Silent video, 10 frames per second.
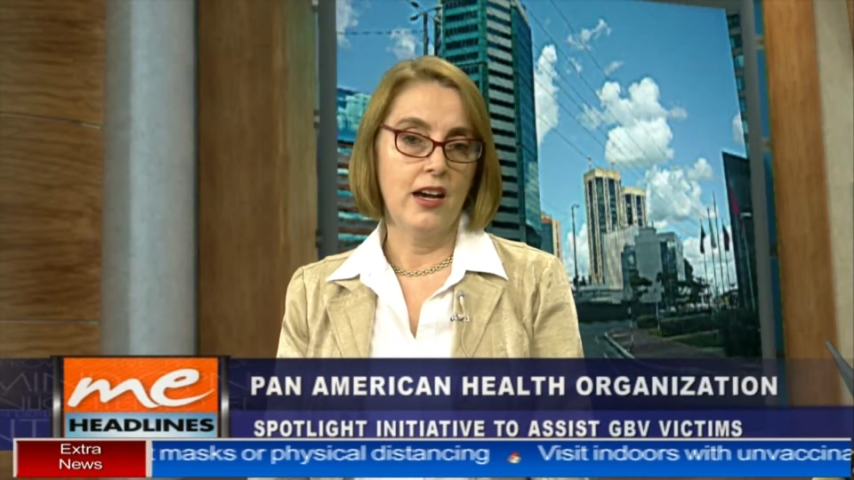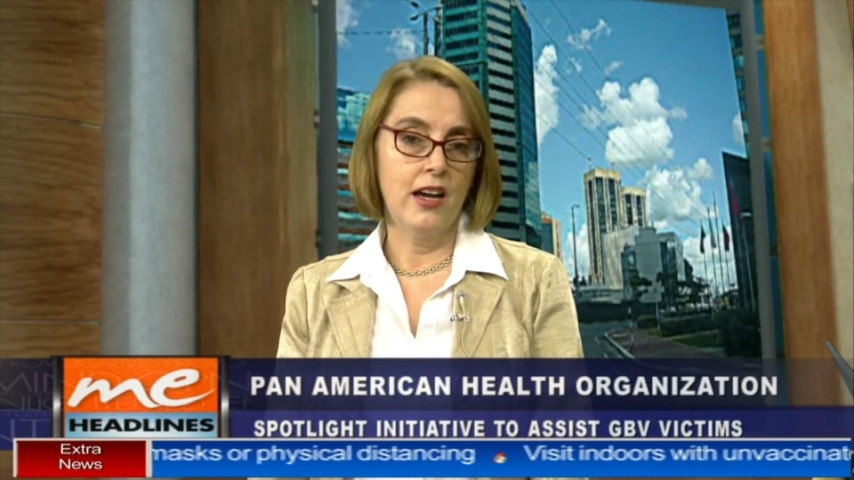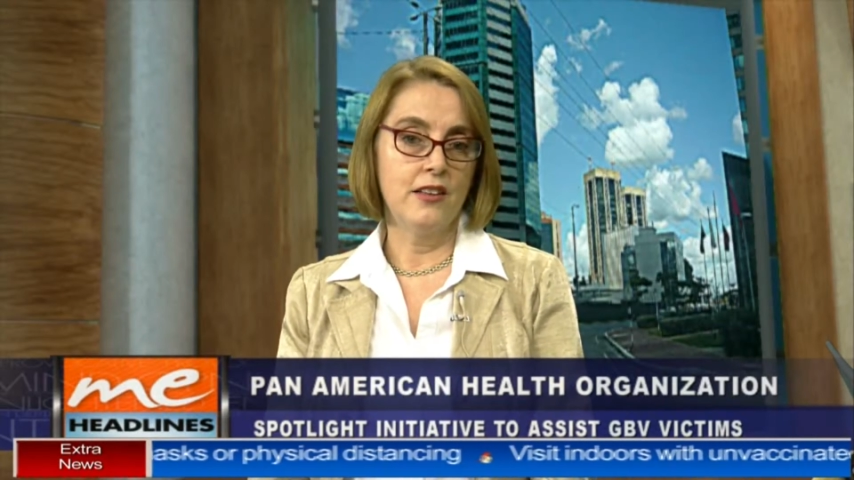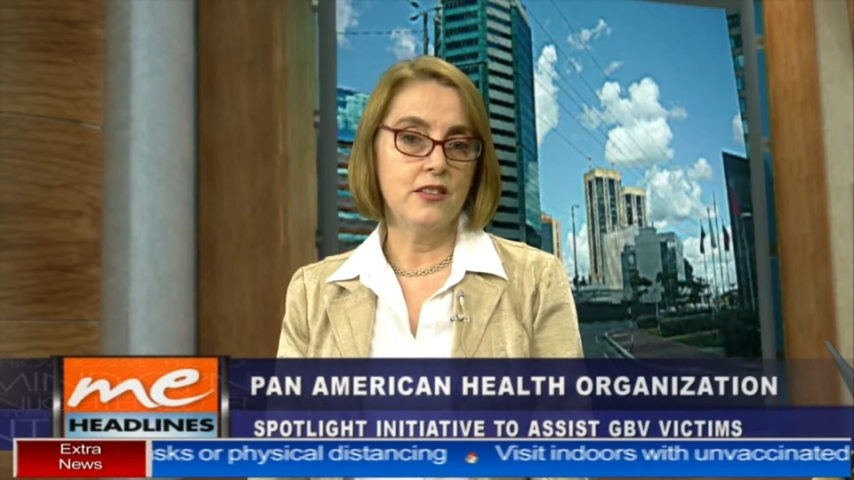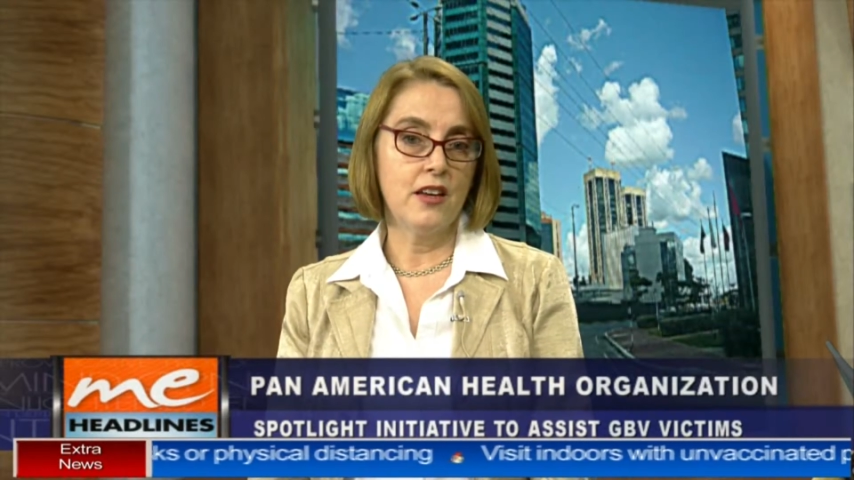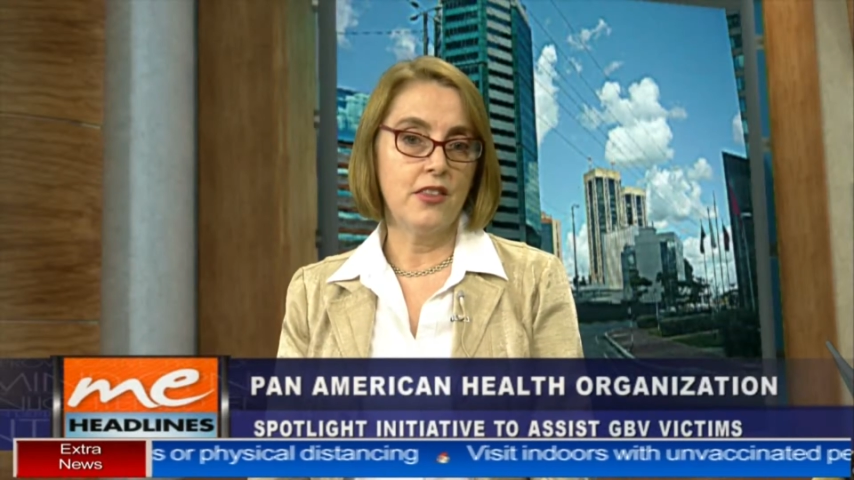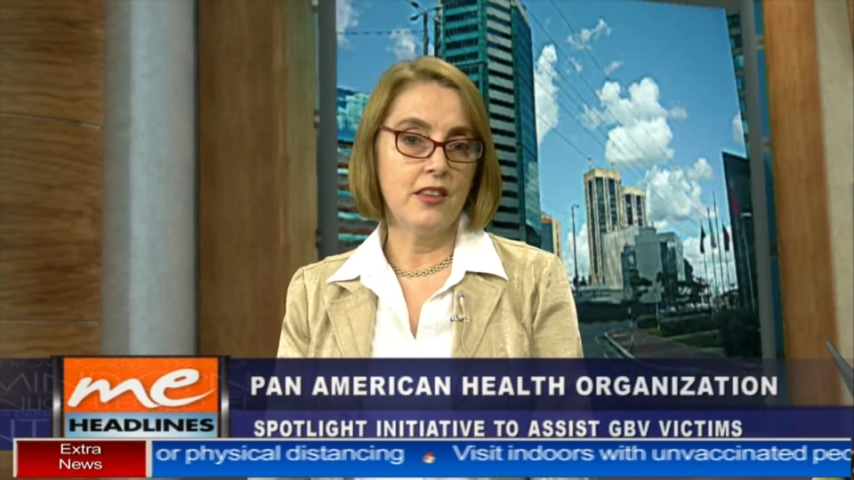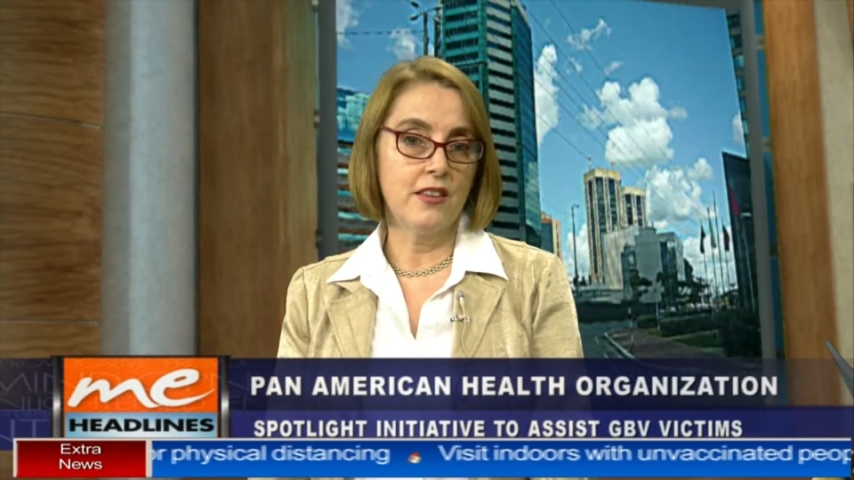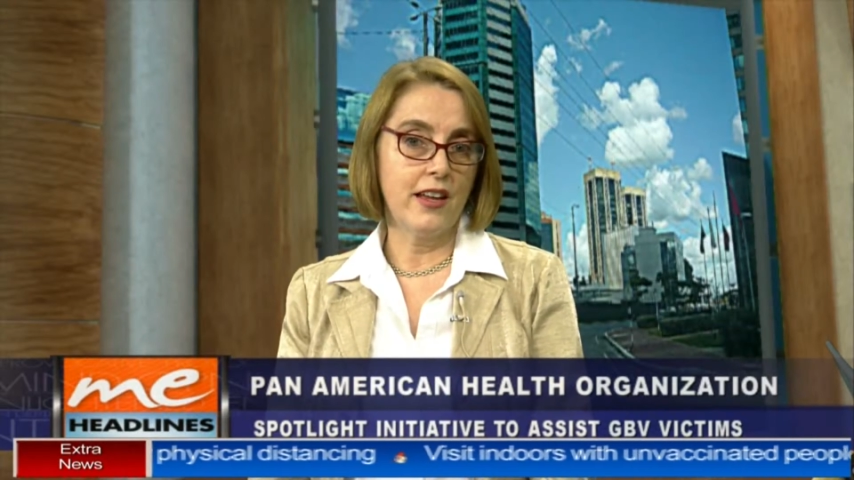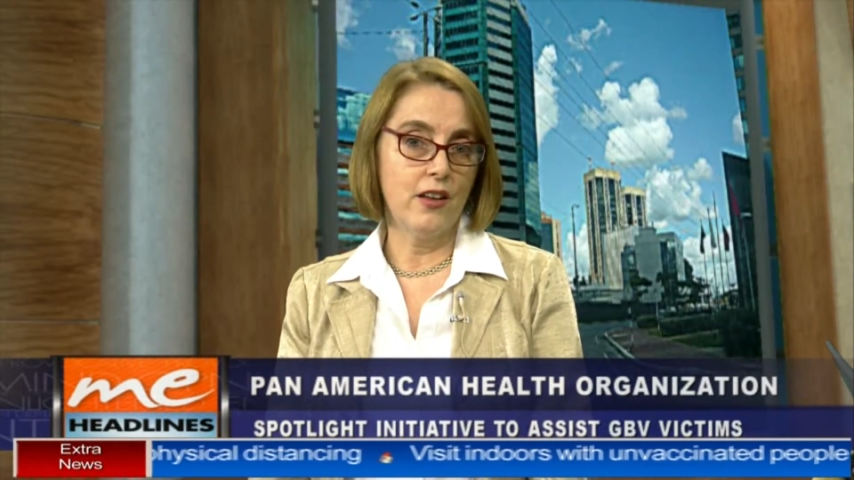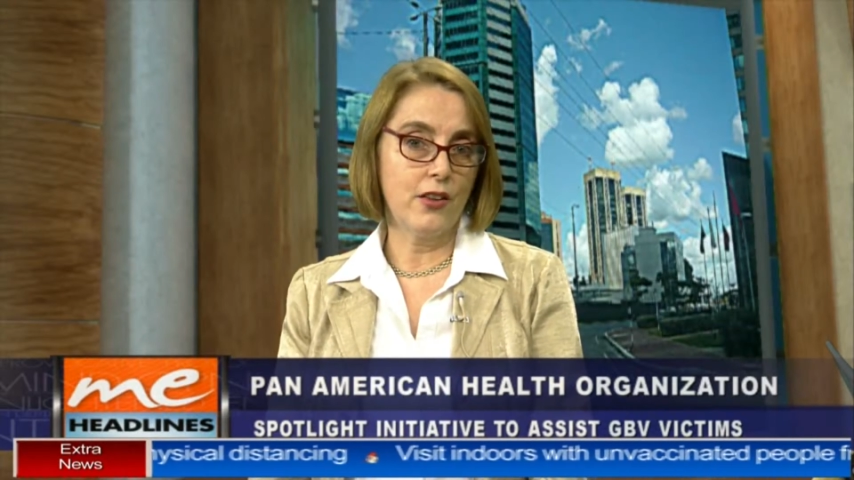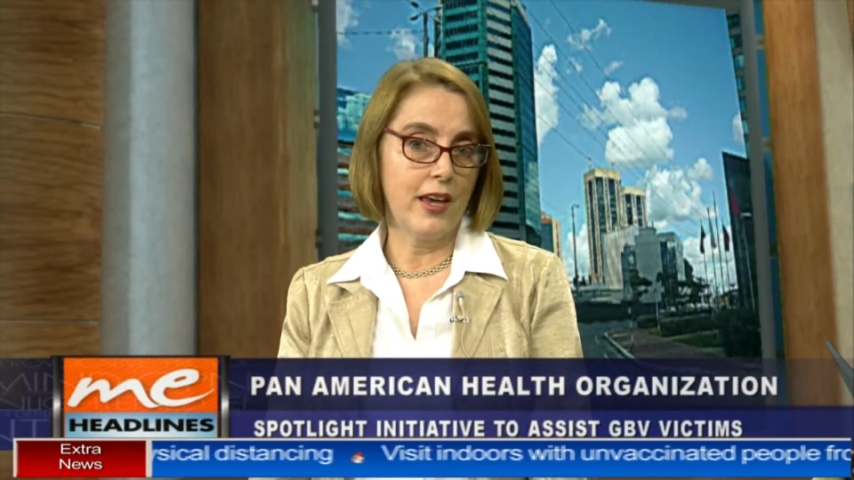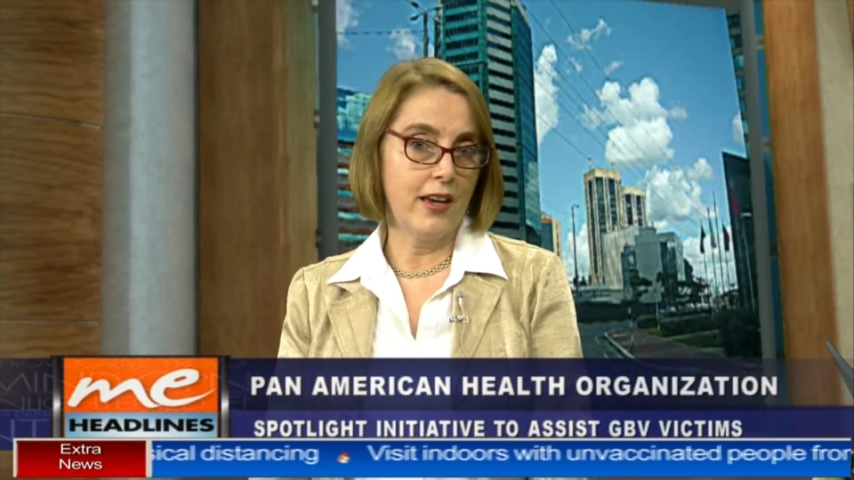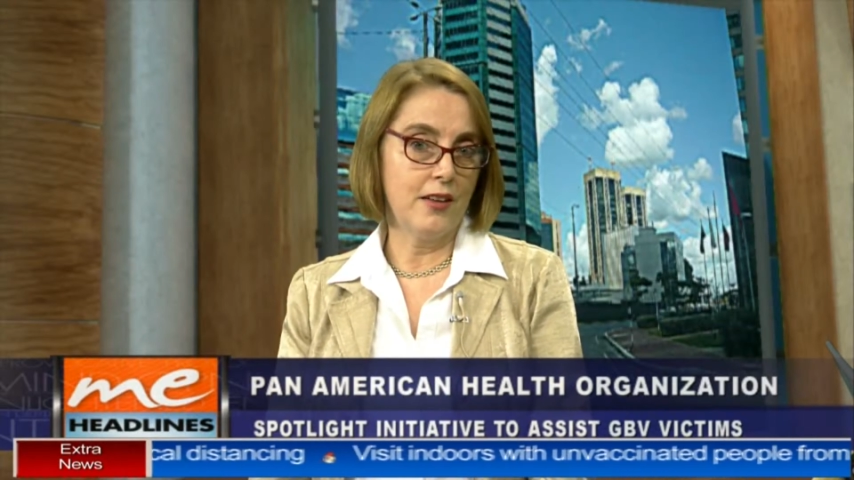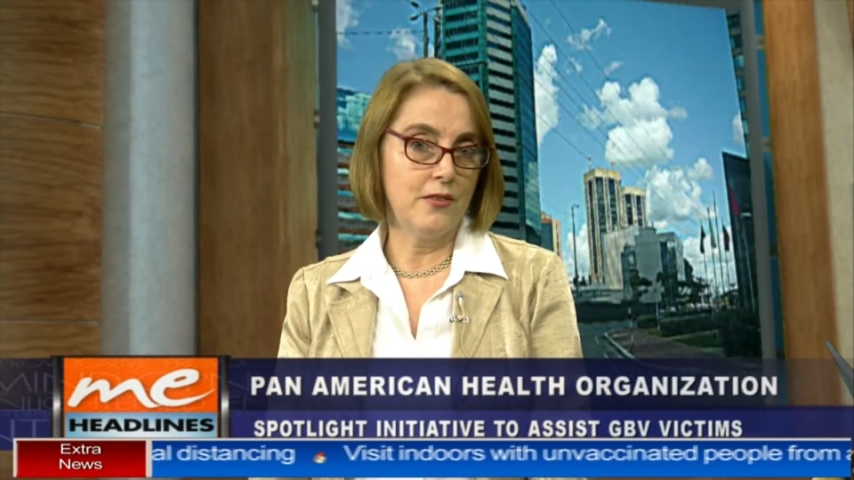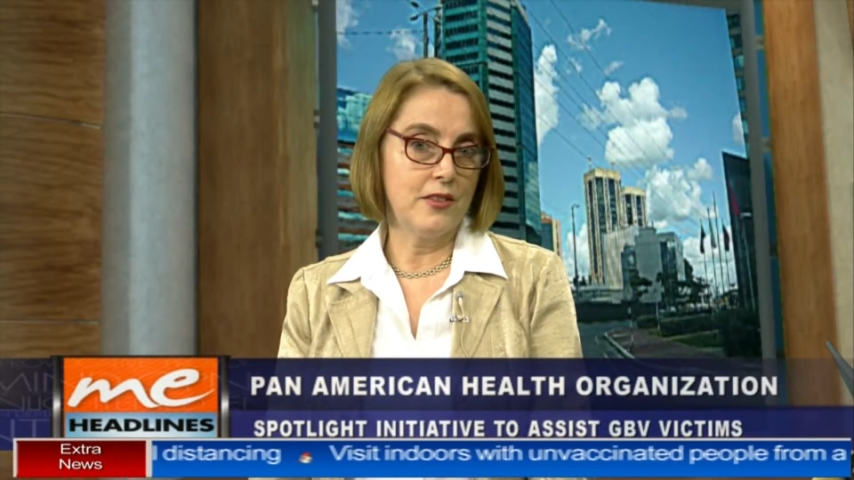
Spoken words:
And I think that the healthcare